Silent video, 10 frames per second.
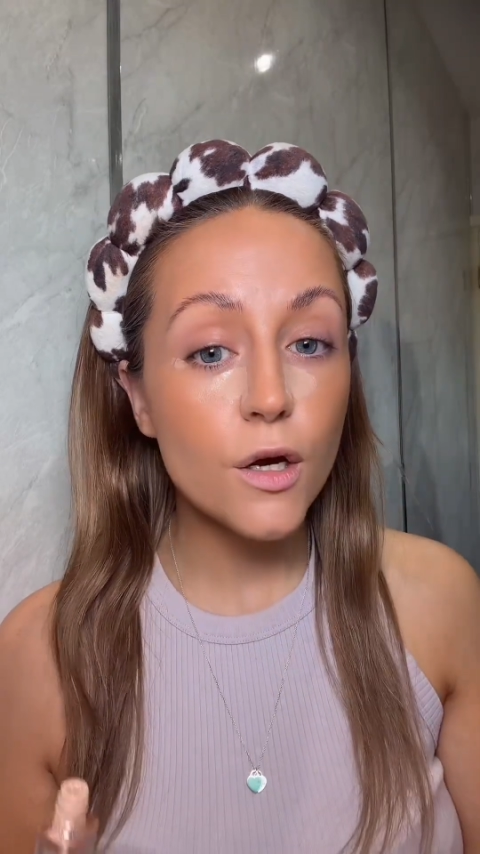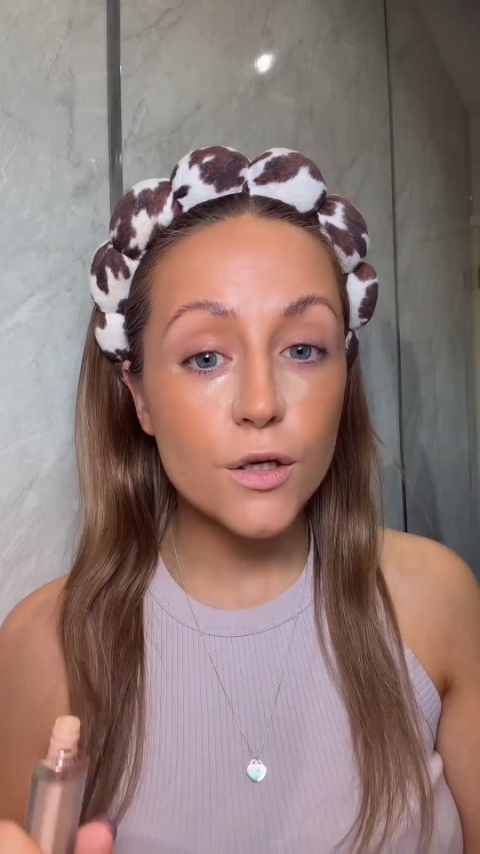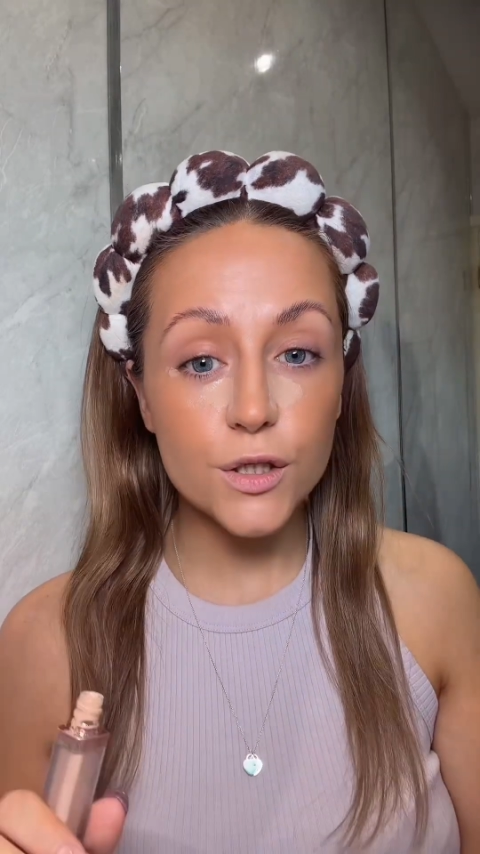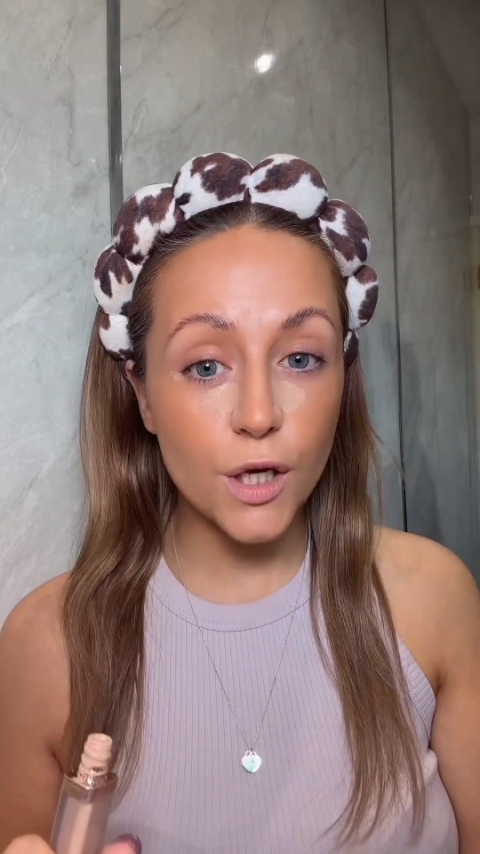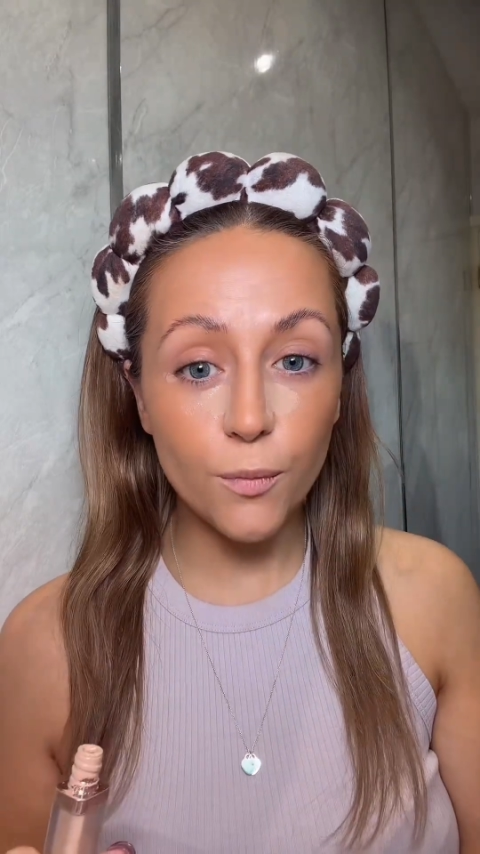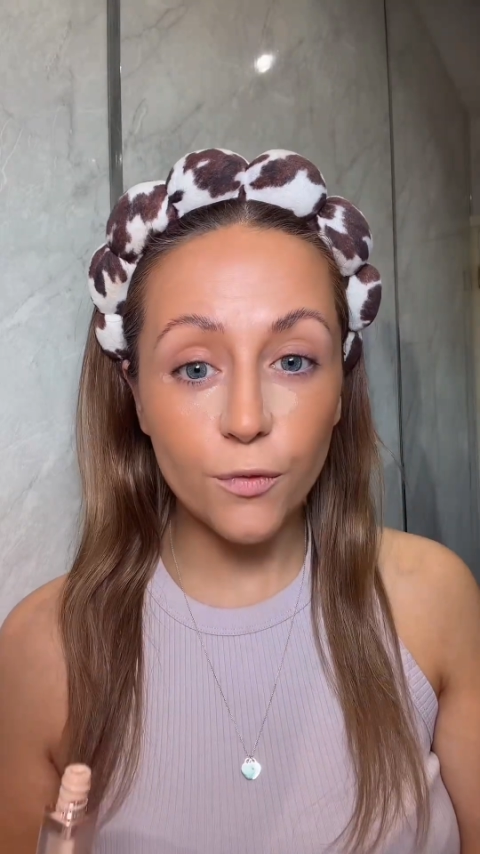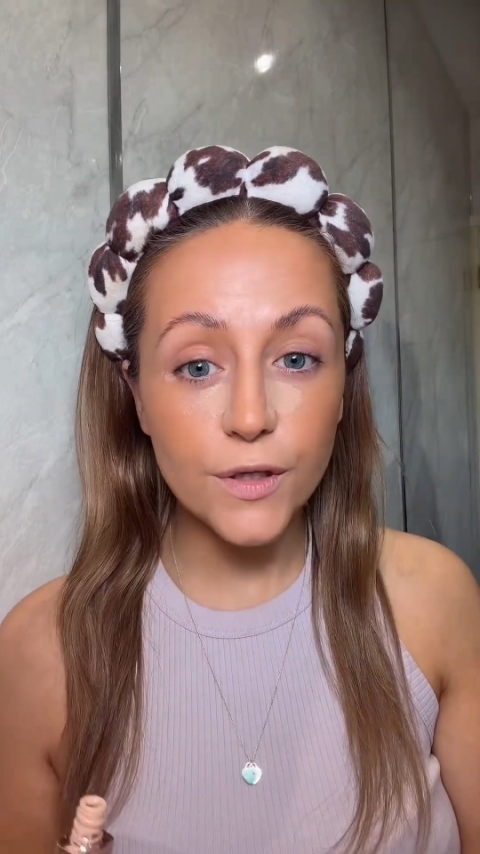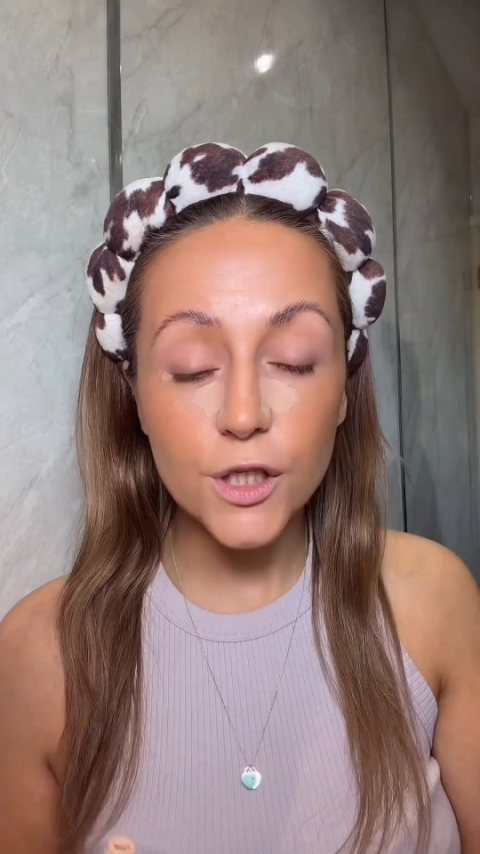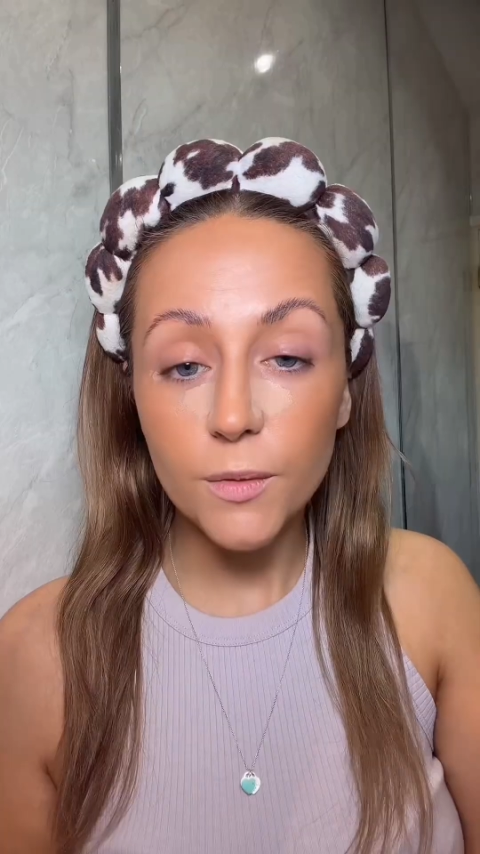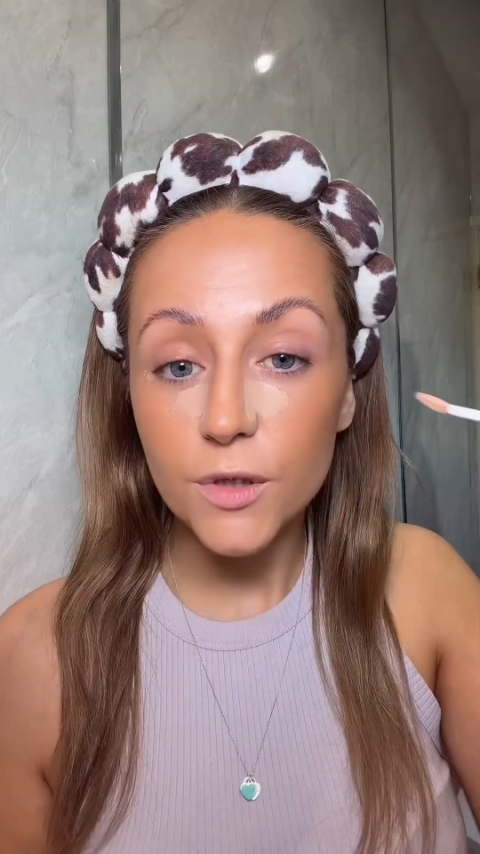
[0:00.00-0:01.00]
so don't worry
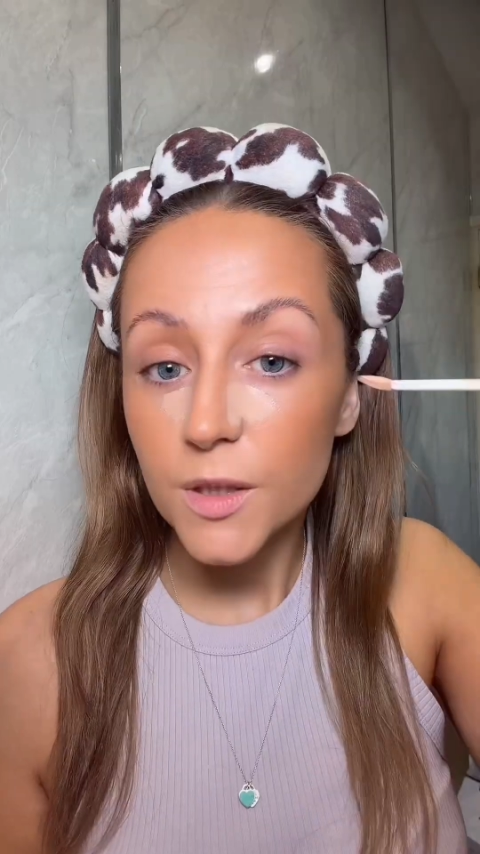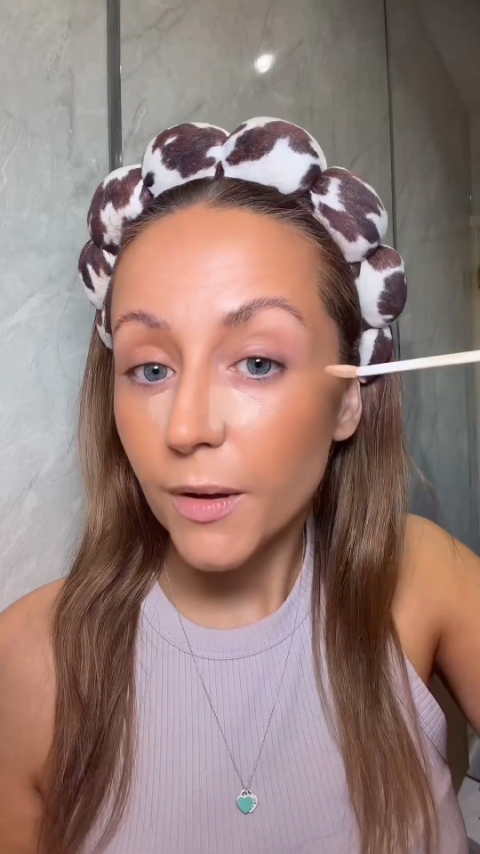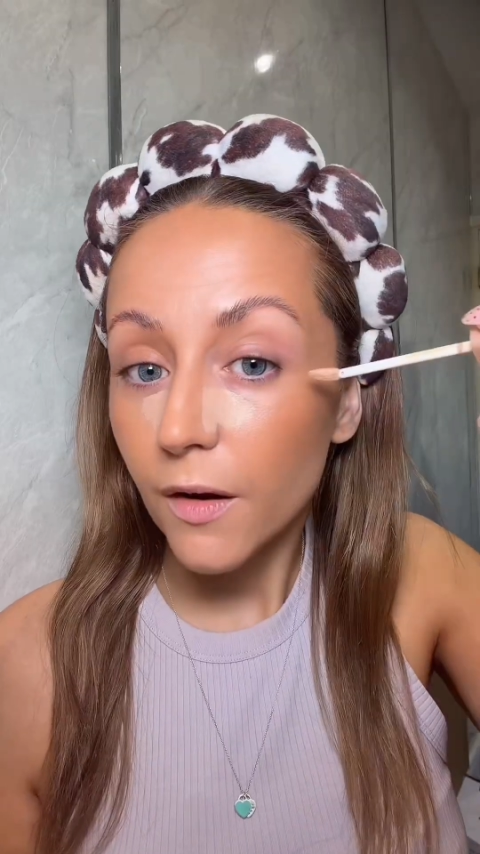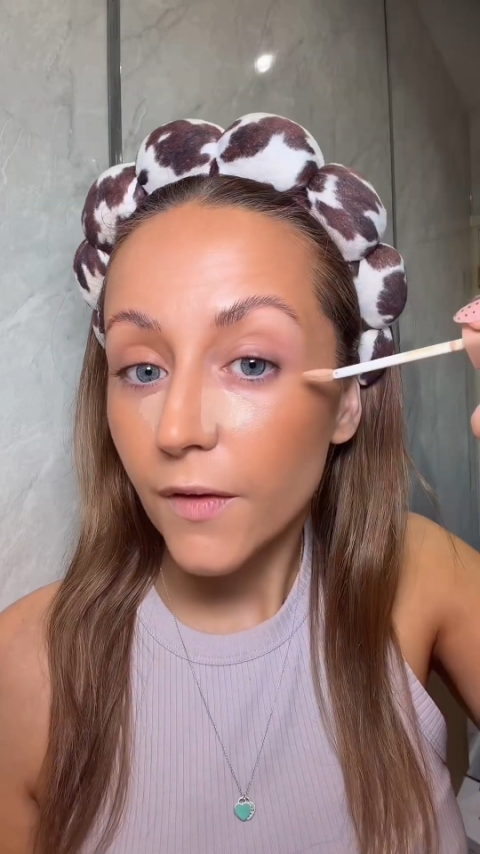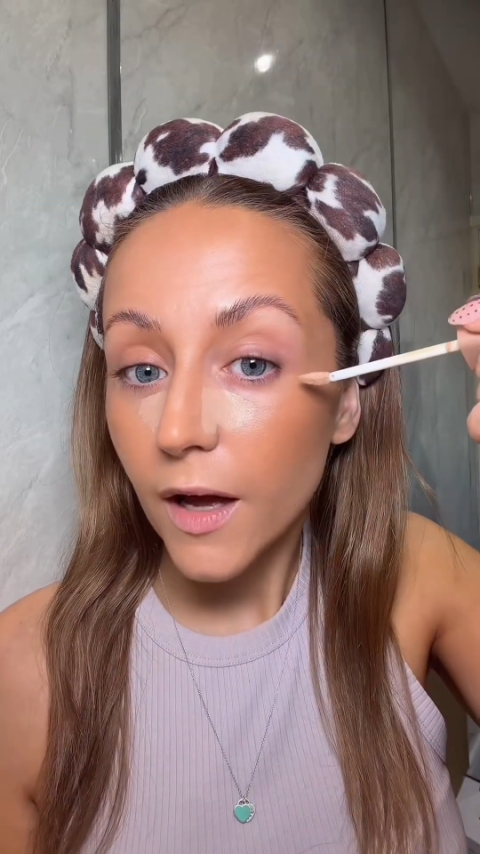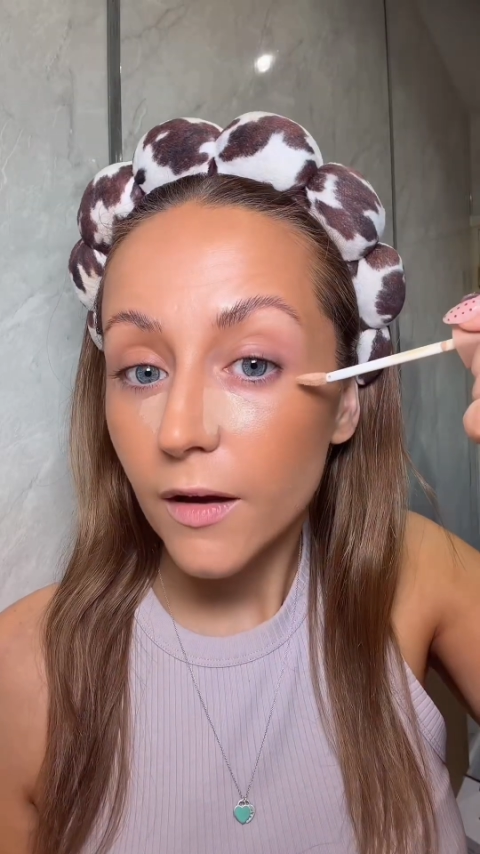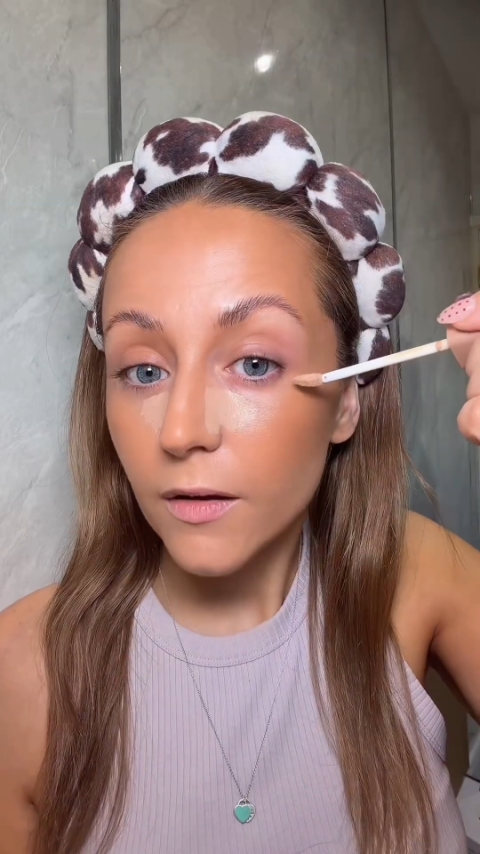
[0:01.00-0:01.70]
too much about that.